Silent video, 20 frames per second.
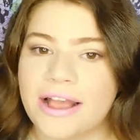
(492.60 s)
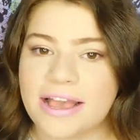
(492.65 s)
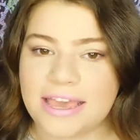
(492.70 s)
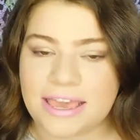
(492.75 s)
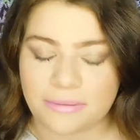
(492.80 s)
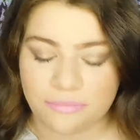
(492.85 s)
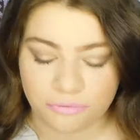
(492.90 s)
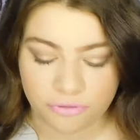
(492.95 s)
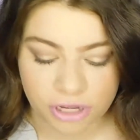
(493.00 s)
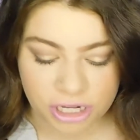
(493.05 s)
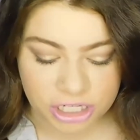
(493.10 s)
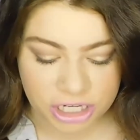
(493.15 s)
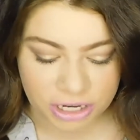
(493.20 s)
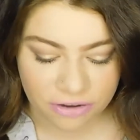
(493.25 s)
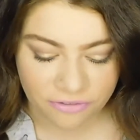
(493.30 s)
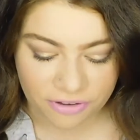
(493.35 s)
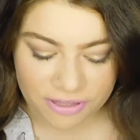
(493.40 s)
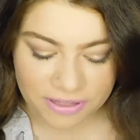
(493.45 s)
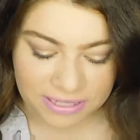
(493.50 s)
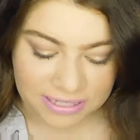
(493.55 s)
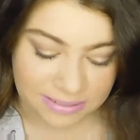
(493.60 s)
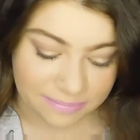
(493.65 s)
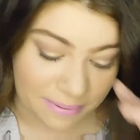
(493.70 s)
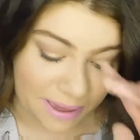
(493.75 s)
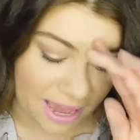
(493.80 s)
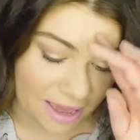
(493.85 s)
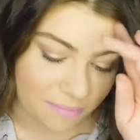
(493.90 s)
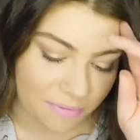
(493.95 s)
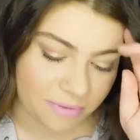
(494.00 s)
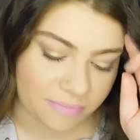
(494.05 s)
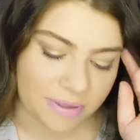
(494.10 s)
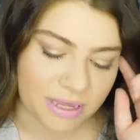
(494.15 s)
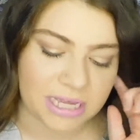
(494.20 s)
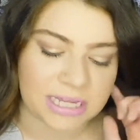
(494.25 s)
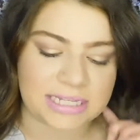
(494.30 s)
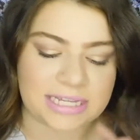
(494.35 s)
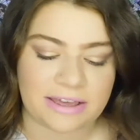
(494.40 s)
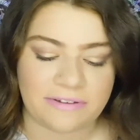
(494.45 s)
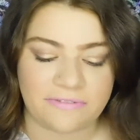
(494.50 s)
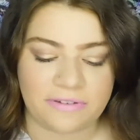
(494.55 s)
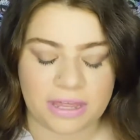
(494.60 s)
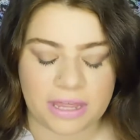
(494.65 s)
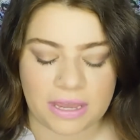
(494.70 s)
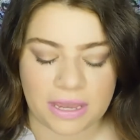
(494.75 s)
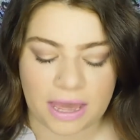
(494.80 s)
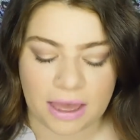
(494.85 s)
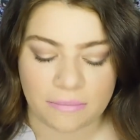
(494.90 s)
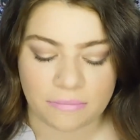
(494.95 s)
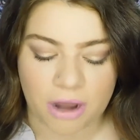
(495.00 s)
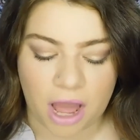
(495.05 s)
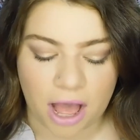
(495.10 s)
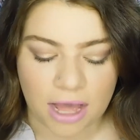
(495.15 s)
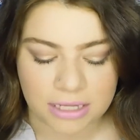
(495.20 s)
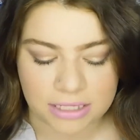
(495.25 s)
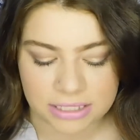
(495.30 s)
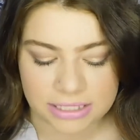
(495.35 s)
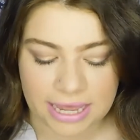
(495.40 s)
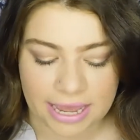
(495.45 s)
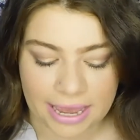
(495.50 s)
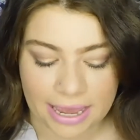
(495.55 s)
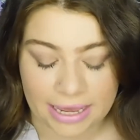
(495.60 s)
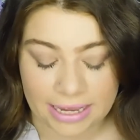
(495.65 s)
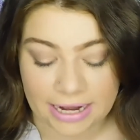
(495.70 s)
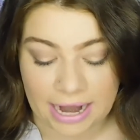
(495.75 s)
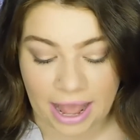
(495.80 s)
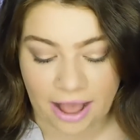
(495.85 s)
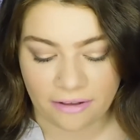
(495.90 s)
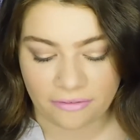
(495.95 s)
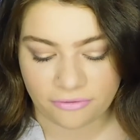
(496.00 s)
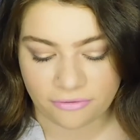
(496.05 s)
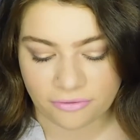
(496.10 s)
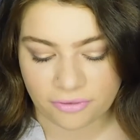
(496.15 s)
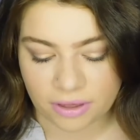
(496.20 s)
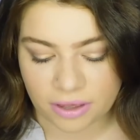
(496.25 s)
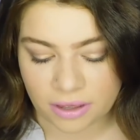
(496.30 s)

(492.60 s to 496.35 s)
I keep reaching for this paper because I feel like I'm not saying enough.